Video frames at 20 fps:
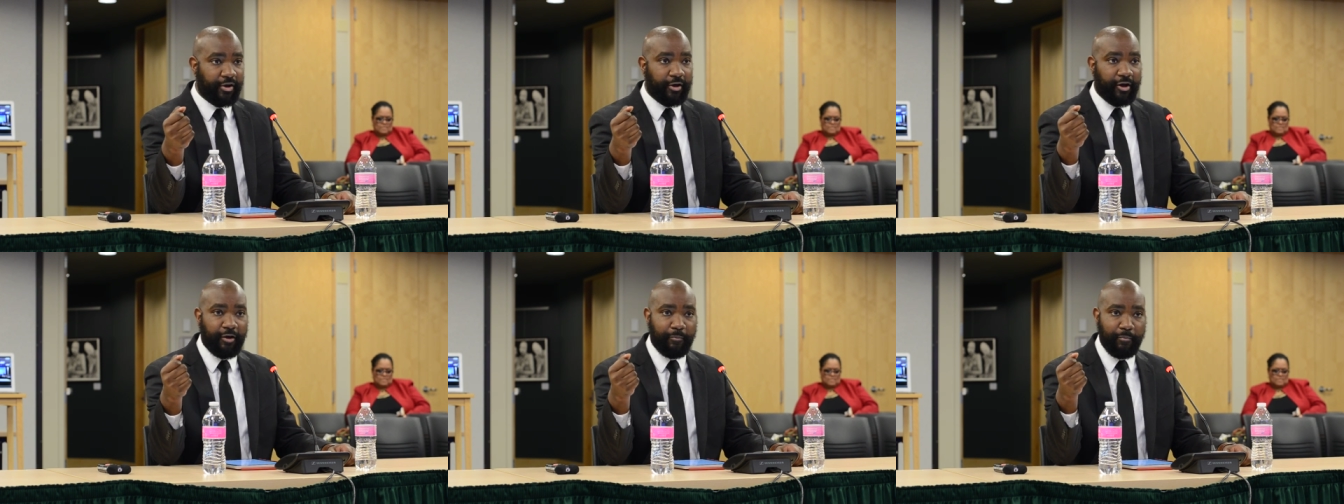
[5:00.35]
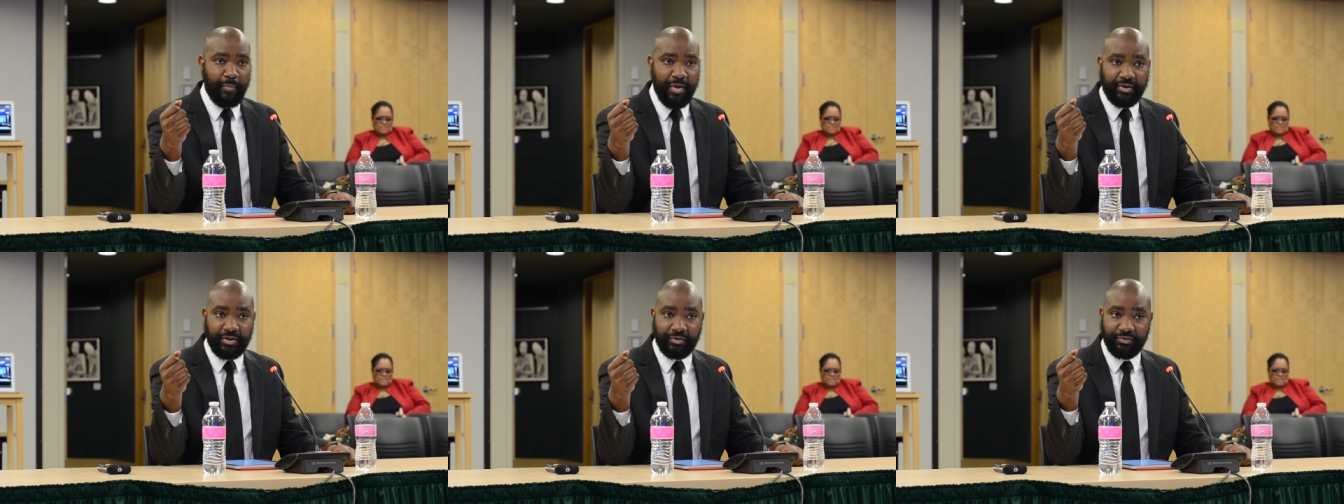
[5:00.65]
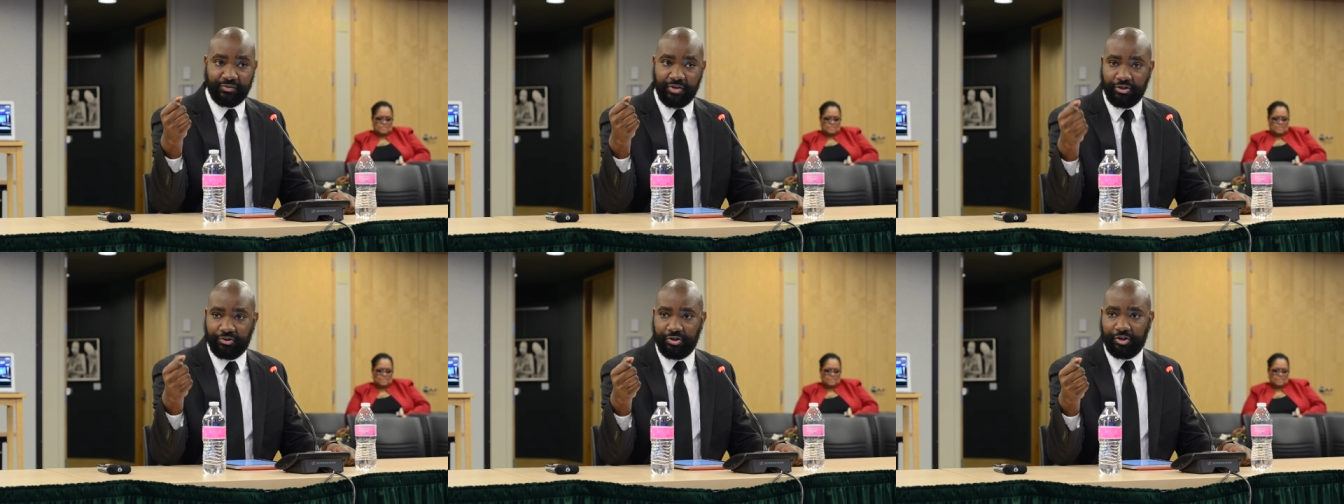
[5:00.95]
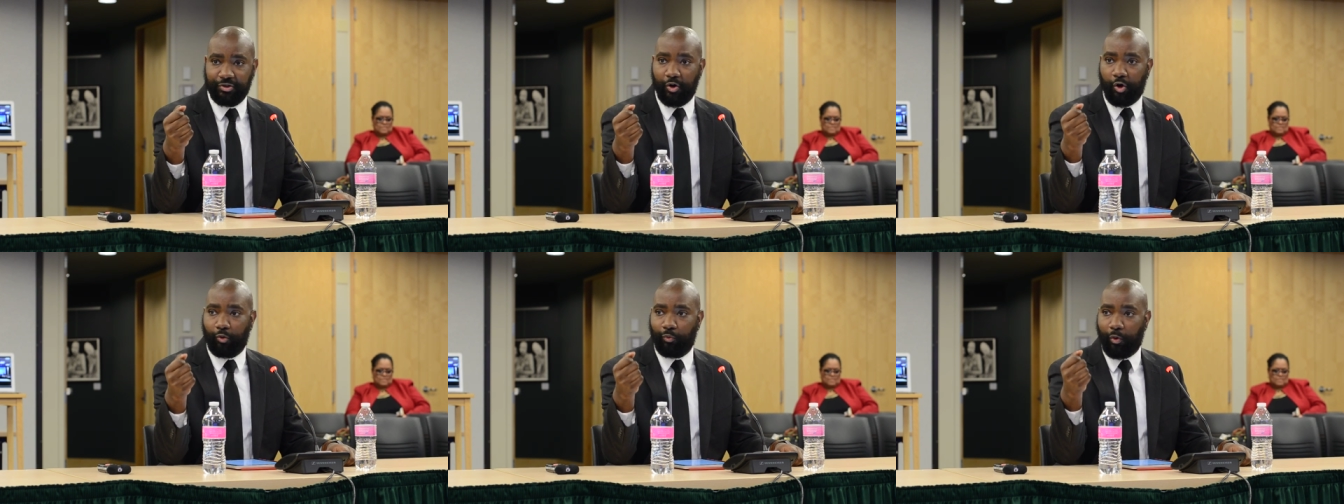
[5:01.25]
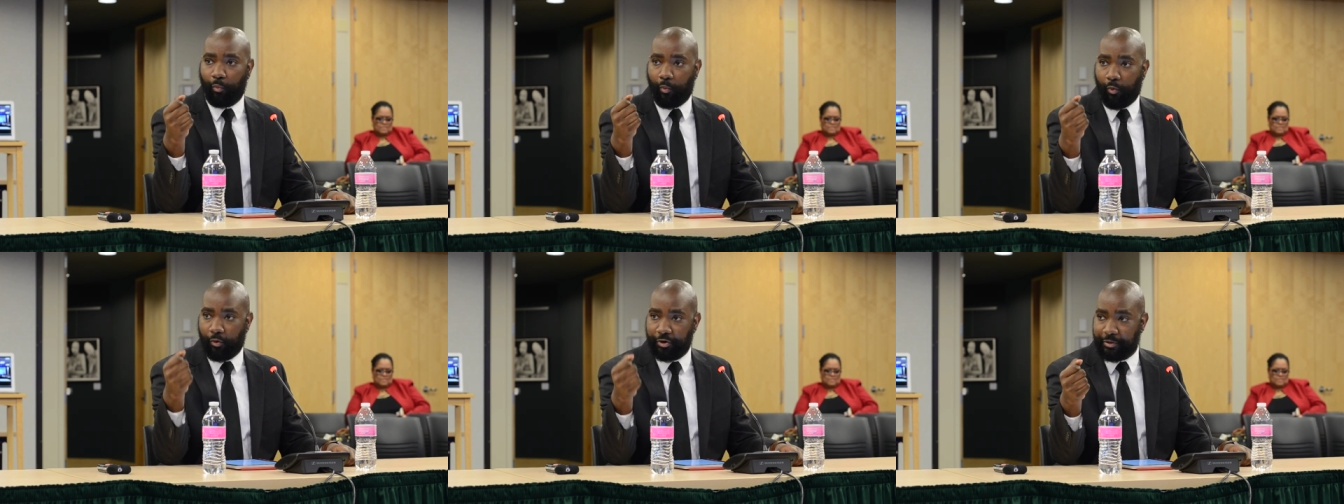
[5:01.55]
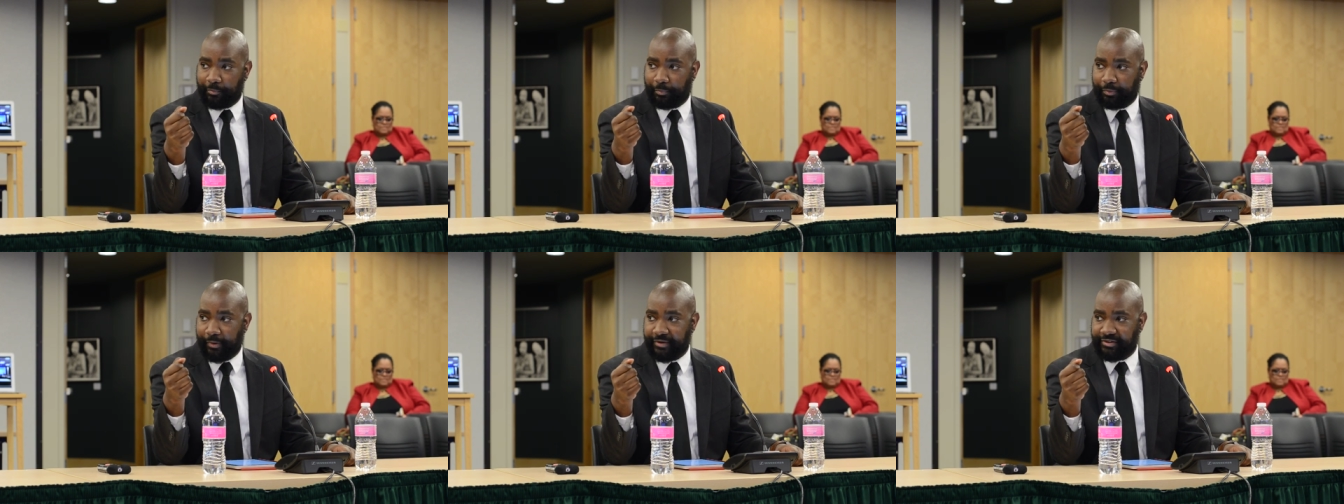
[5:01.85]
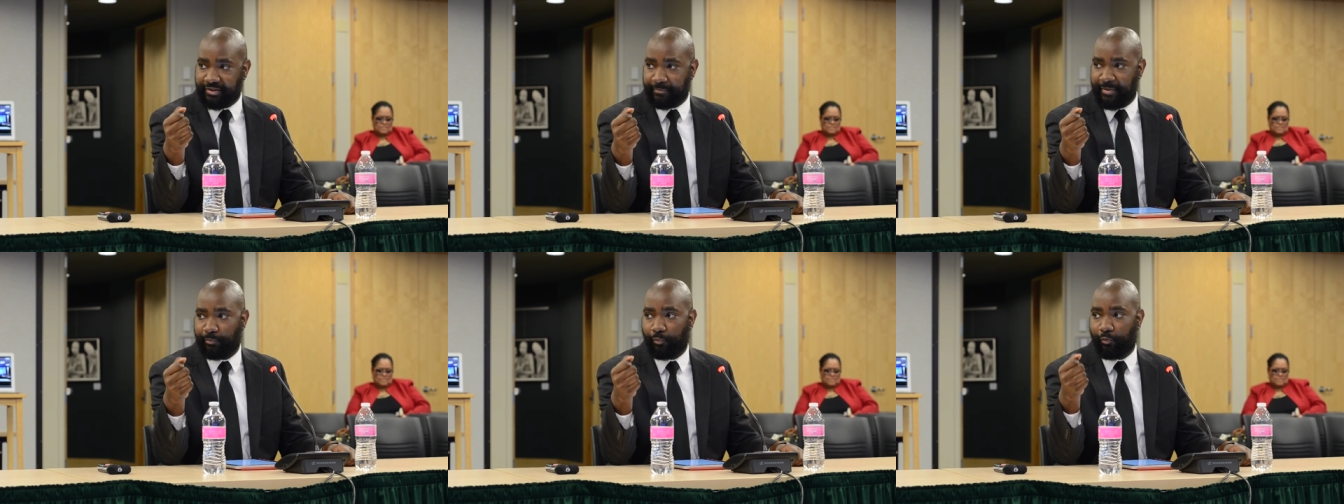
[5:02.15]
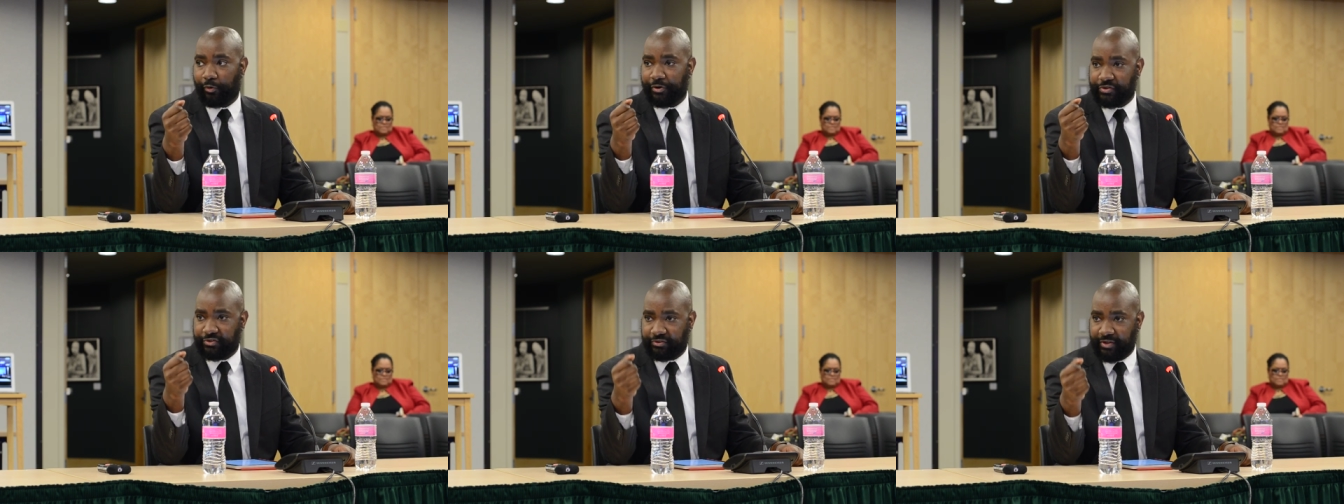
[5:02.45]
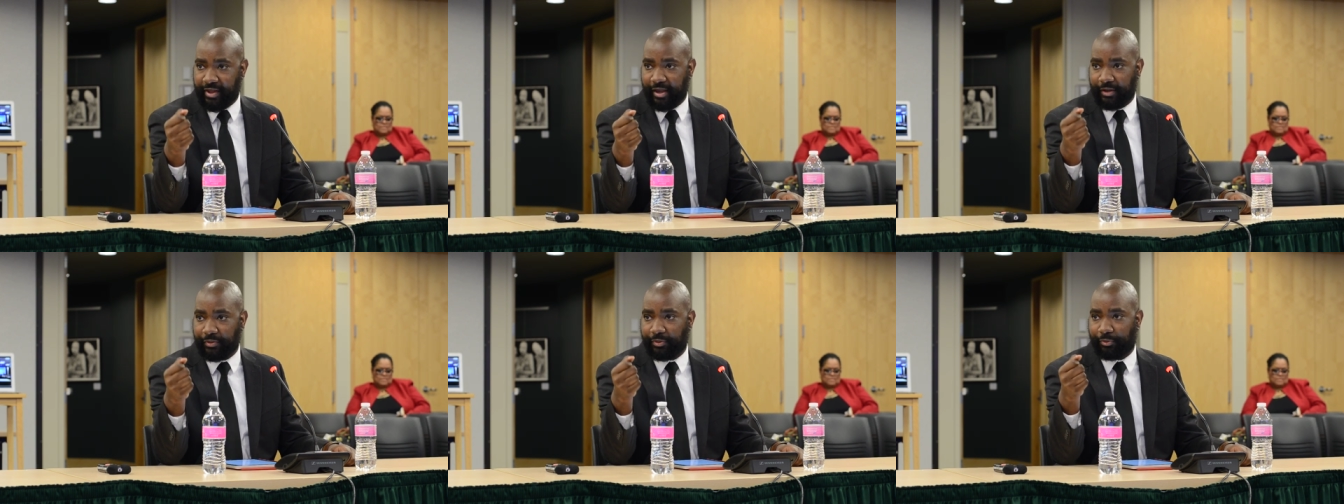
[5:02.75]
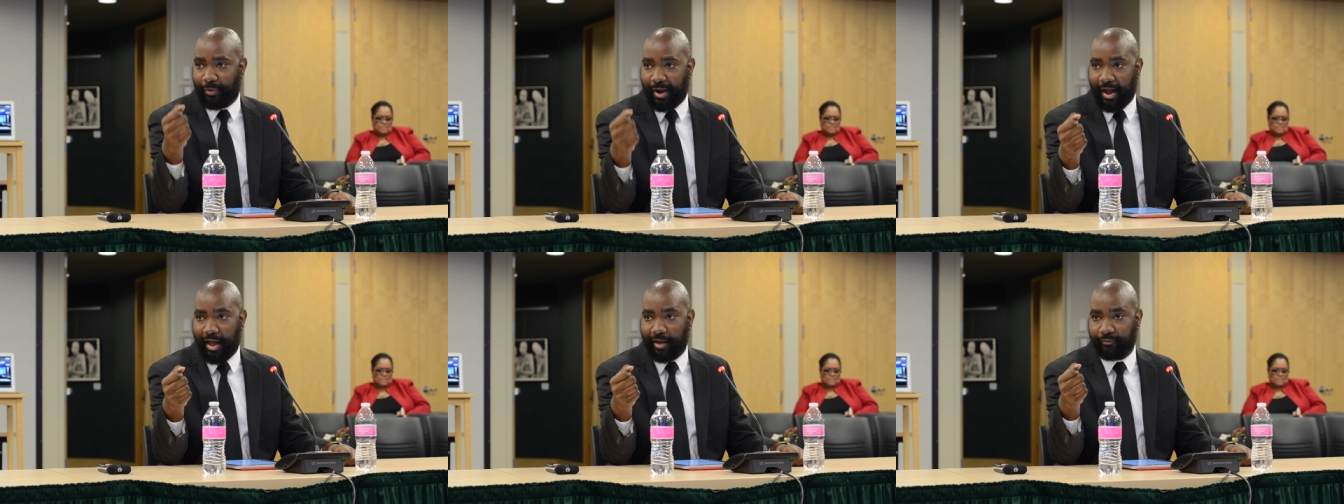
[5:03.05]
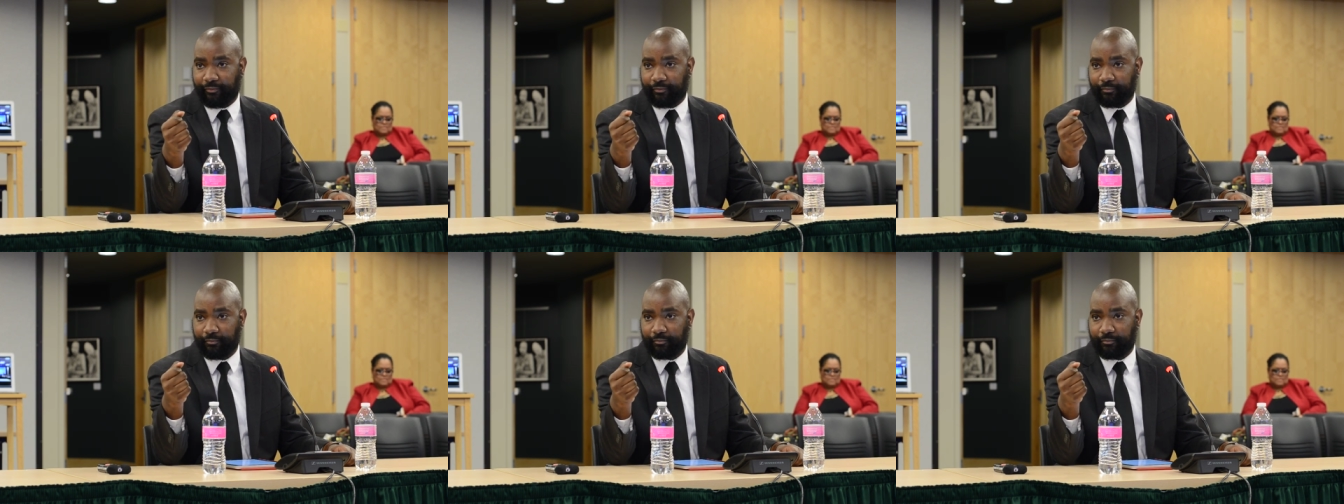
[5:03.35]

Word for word: and making teaching a rewarding place that people want to stay and thrive.